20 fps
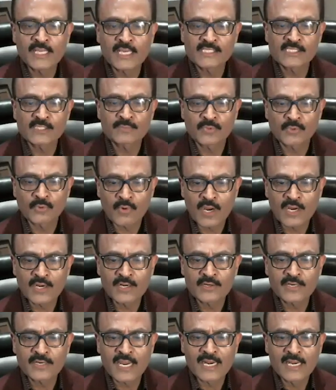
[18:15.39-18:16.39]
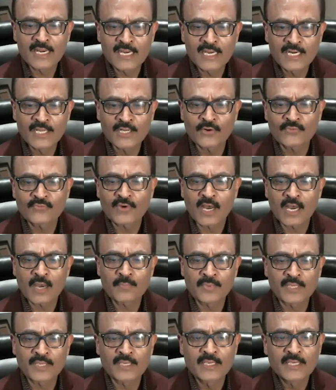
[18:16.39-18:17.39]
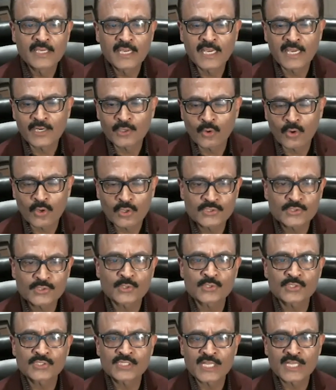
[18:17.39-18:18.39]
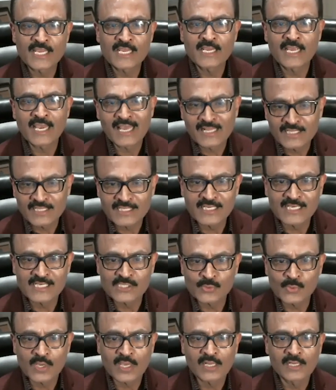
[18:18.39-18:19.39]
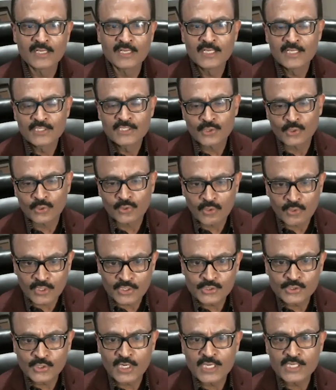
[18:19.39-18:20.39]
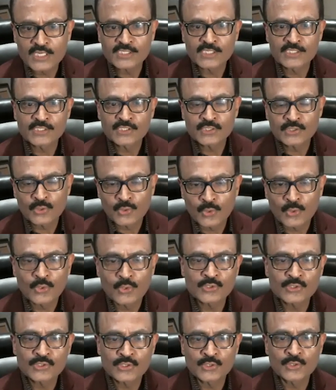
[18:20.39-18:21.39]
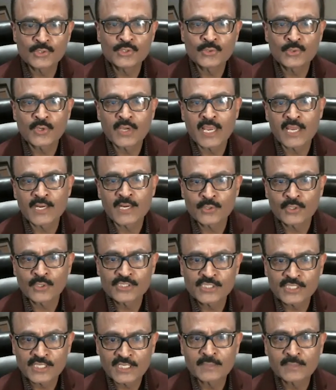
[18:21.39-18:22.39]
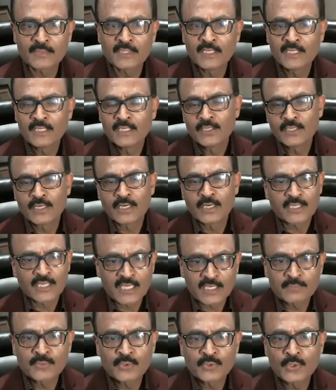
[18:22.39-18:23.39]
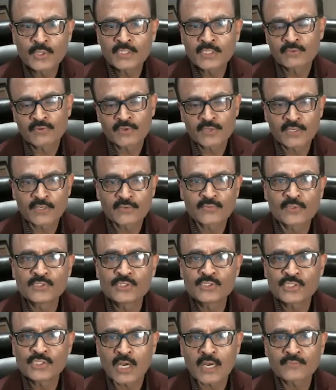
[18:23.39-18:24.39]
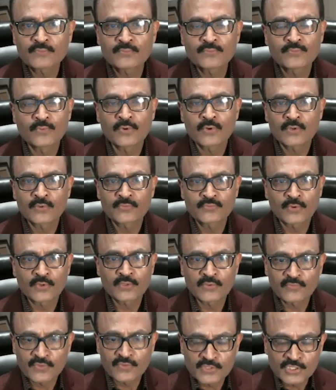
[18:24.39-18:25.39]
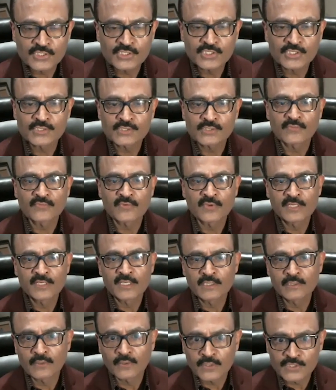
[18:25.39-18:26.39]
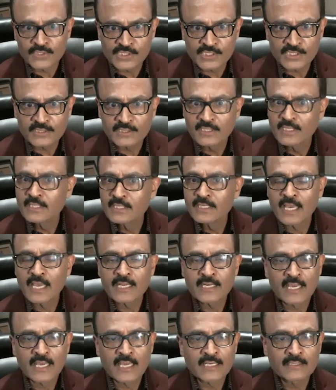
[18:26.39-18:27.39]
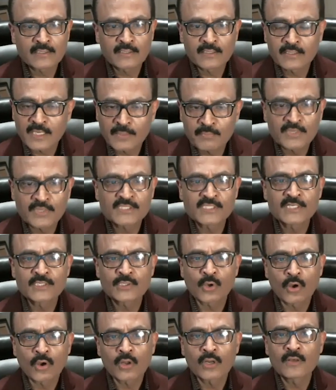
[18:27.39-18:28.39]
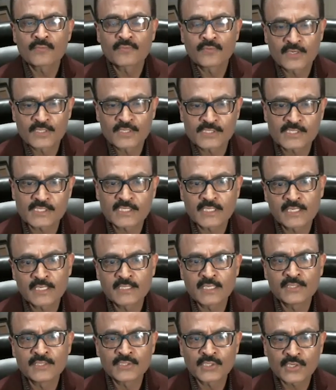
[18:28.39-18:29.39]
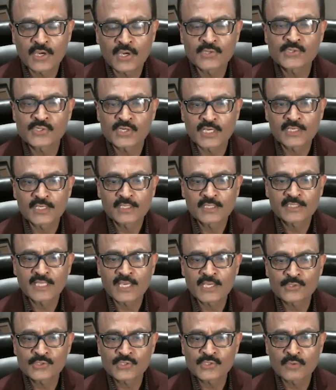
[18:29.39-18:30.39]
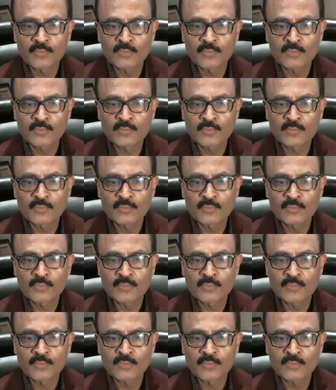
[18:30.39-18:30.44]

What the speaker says: as a provider and leader of AAPI, and also staying healthy as well. So congratulations, kudos to you and your team. Keep doing the wonderful job for the physicians of Indian origin, and represent all of us in the country. Thank you so